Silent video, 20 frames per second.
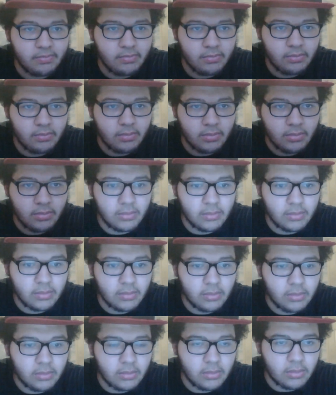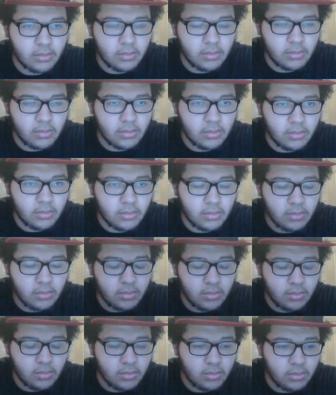
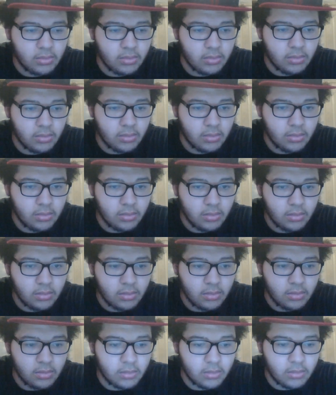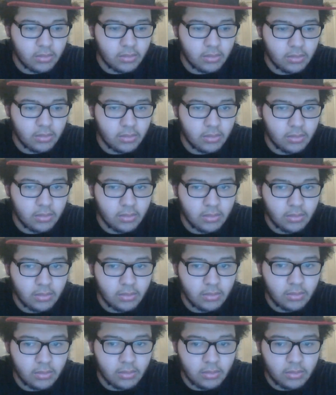
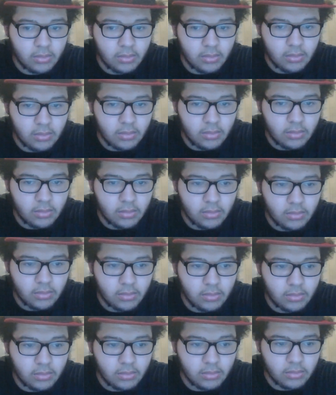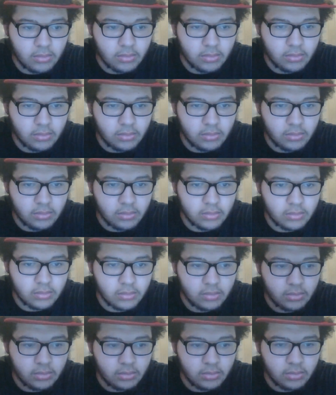
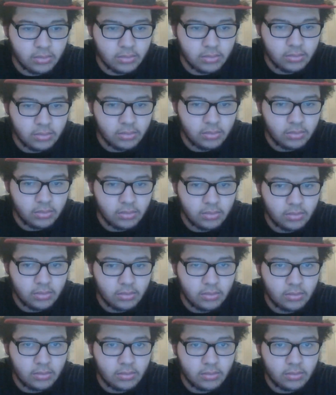No one is speaking in this clip.